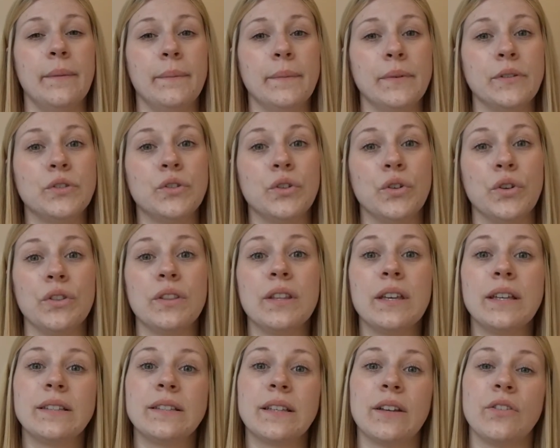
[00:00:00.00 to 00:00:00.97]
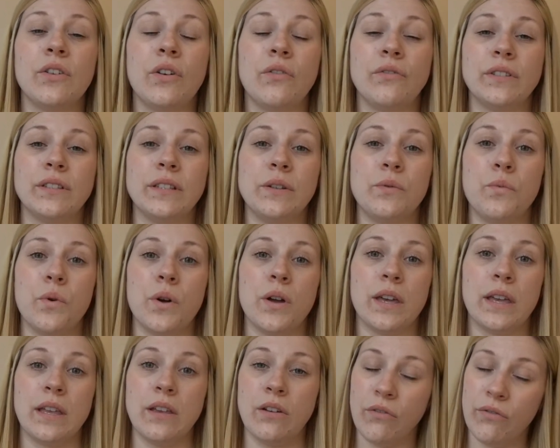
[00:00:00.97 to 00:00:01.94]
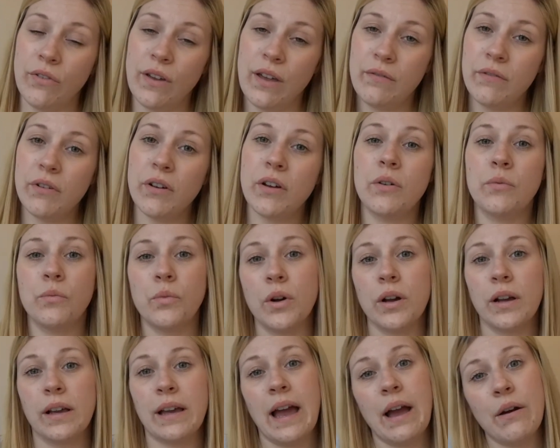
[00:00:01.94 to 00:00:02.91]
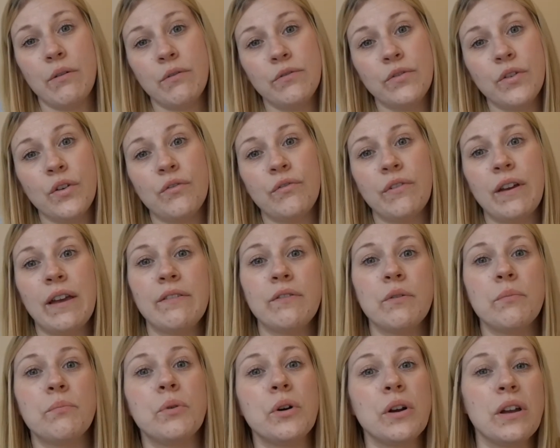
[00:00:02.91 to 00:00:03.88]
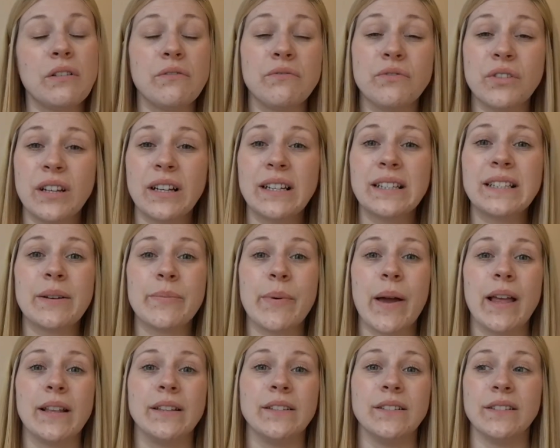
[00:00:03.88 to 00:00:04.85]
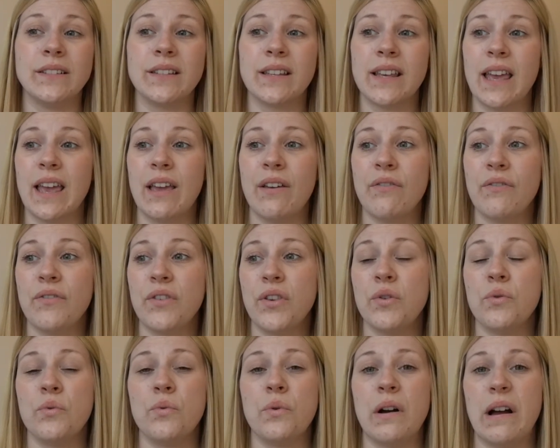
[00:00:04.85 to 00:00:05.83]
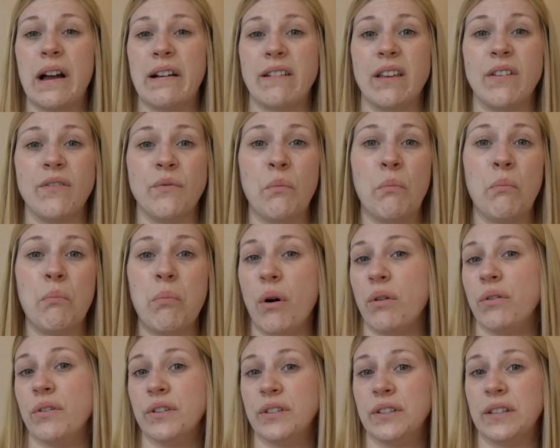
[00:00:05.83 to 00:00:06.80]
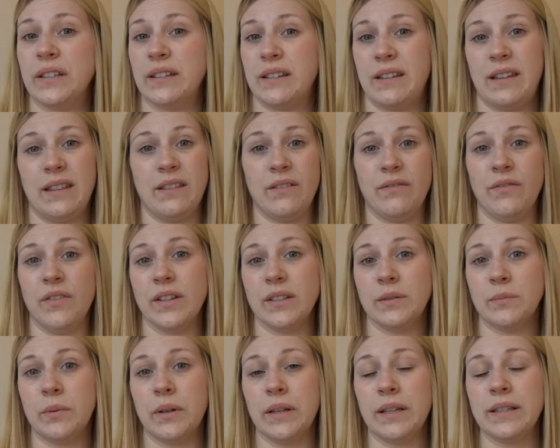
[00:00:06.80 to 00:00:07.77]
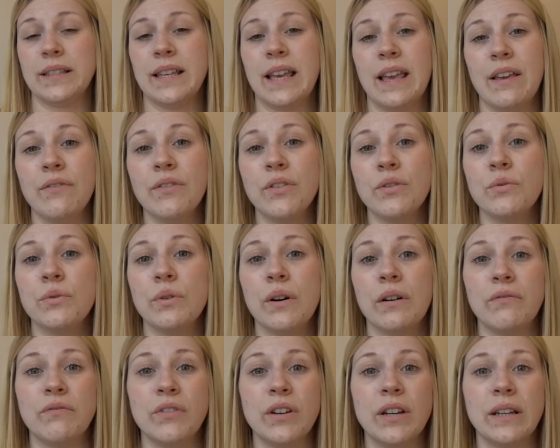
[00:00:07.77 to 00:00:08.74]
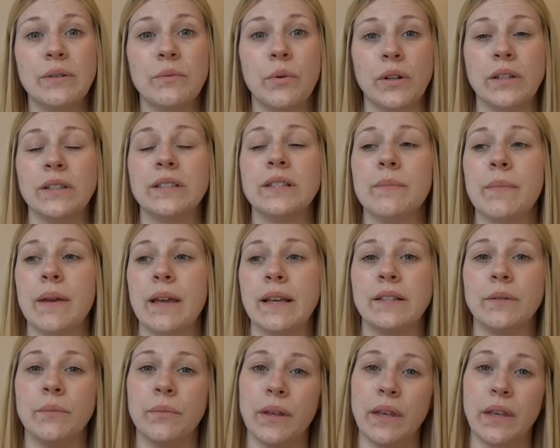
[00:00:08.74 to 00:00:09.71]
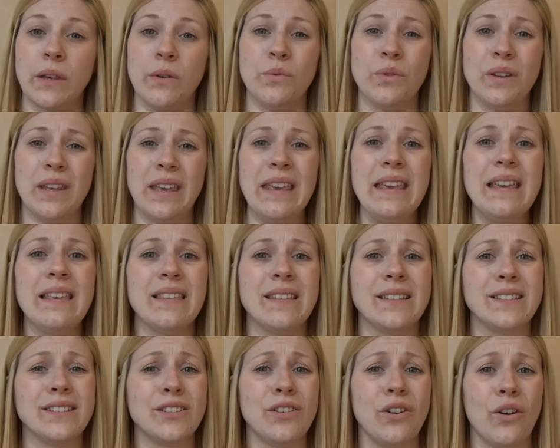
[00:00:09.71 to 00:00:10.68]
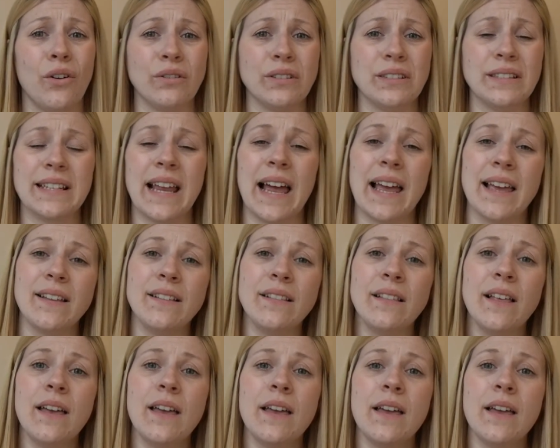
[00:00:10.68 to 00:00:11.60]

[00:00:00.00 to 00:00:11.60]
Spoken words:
So this can obviously work in your favour and work out of your favour, but it really depends if you are even bothered in the first place. If you are really wanting to make something unique that's your style,